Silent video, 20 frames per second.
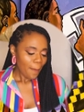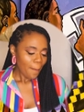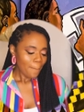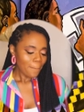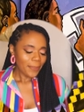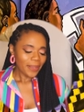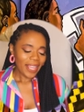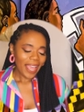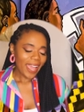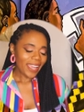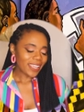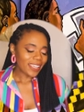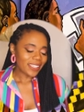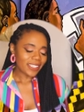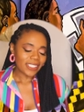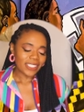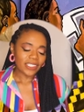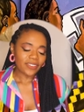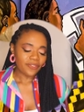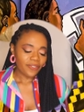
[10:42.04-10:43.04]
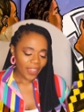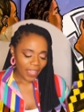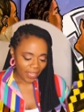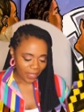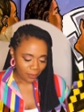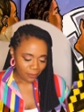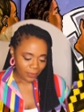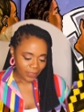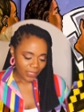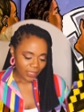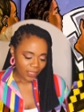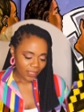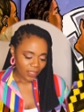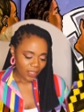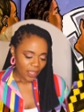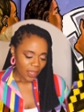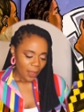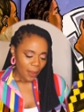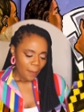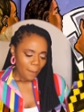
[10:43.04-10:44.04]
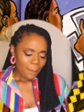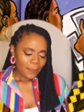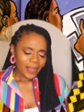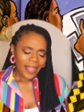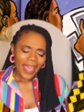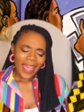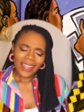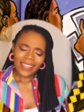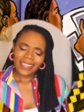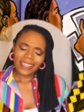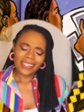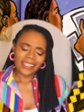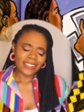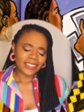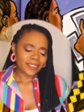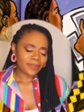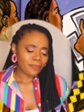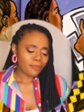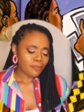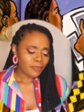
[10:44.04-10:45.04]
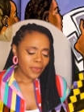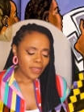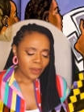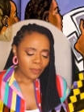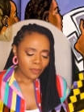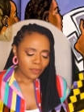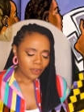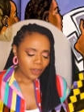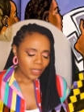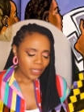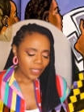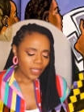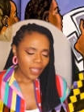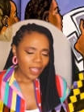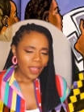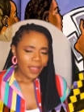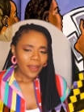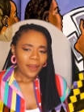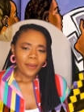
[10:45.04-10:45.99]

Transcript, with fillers: Black is family. Black is memory.